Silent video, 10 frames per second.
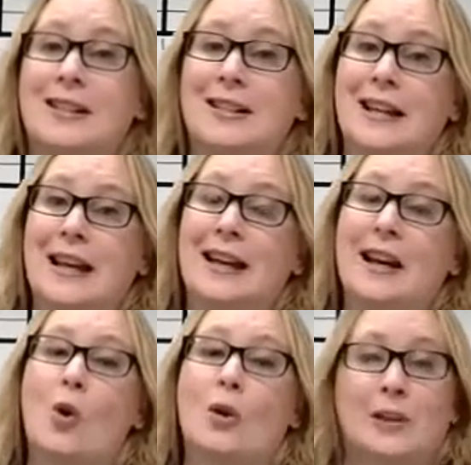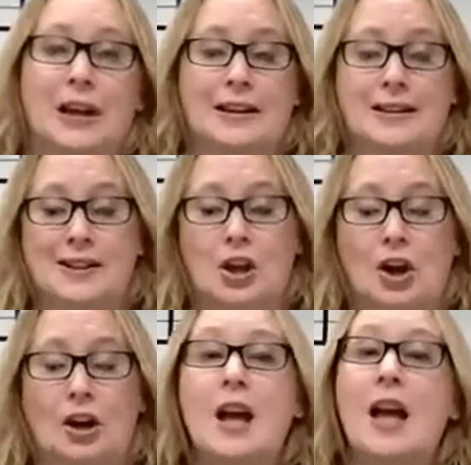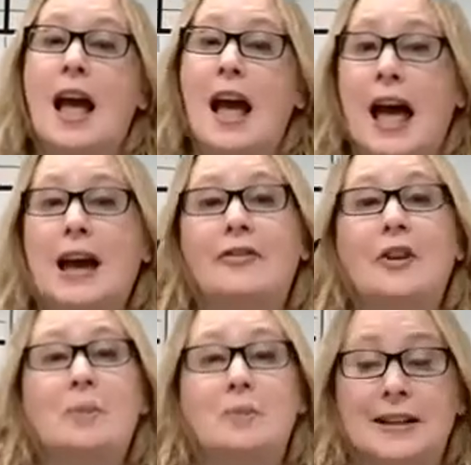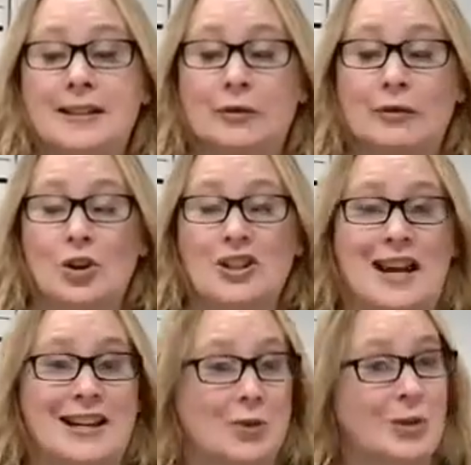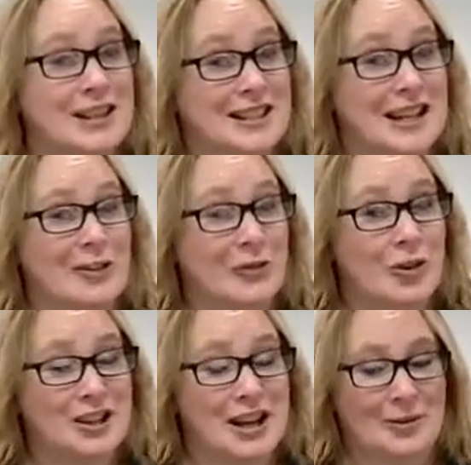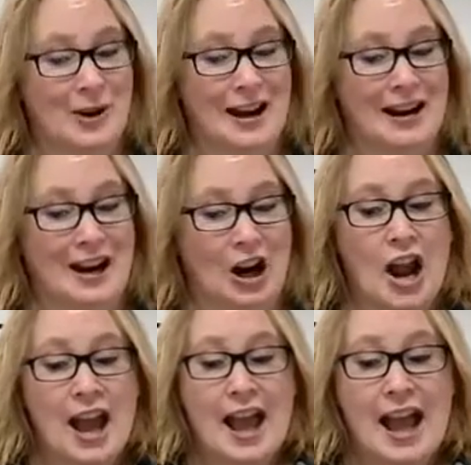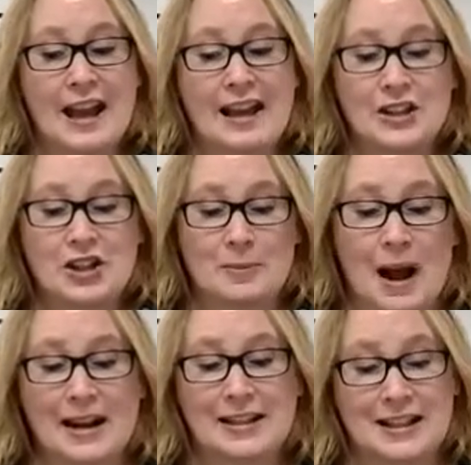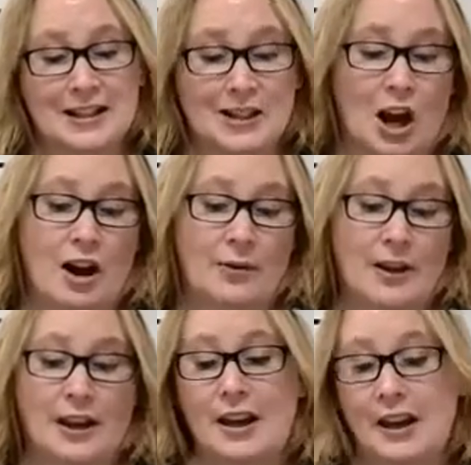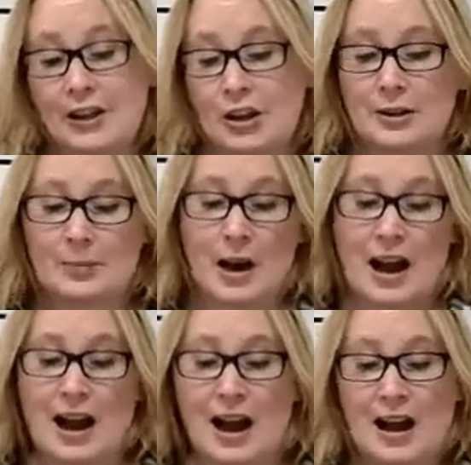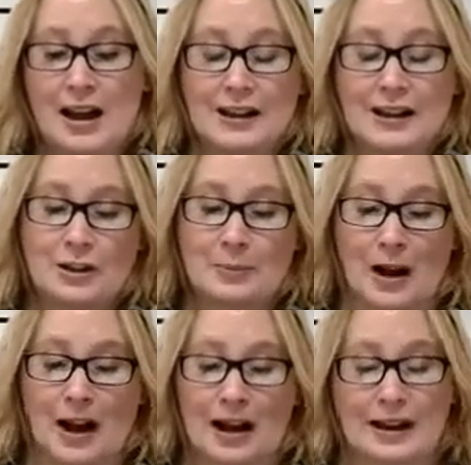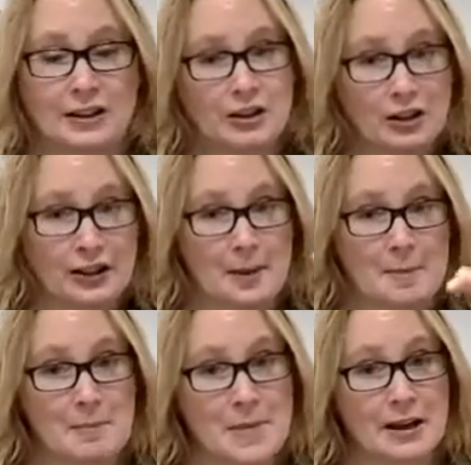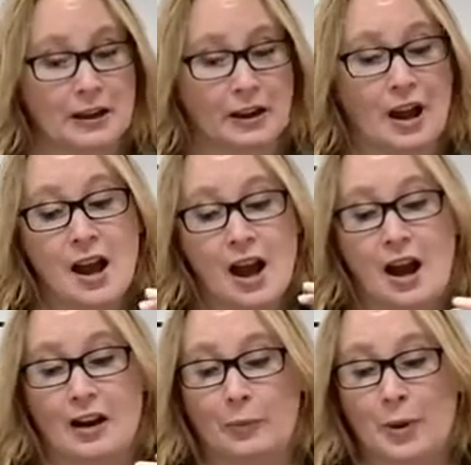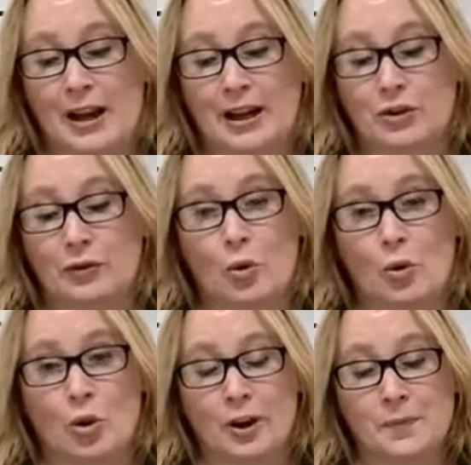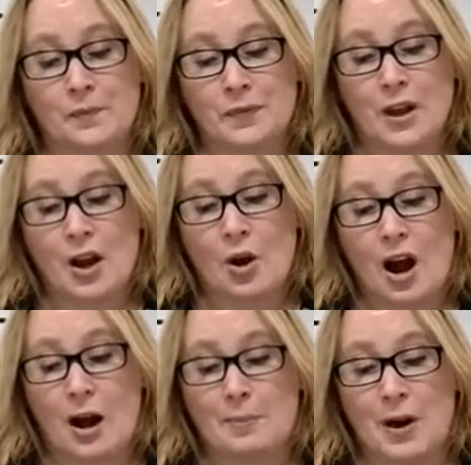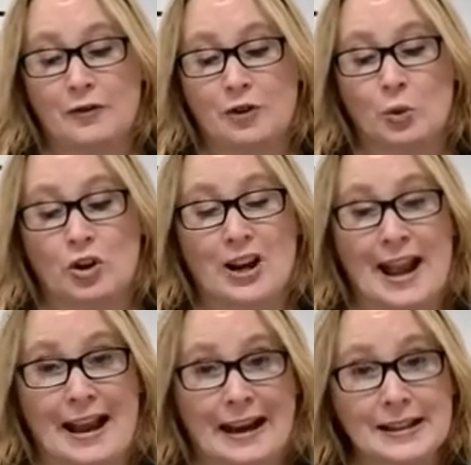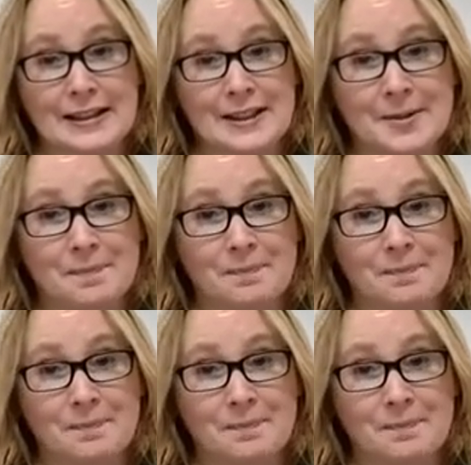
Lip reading: to sing or play the song. F means forte. So we're going to sing forte right here. Ain't you mighty sorry? Goodbye, goodbye. Look at the middle of page 4. Above the word ain't,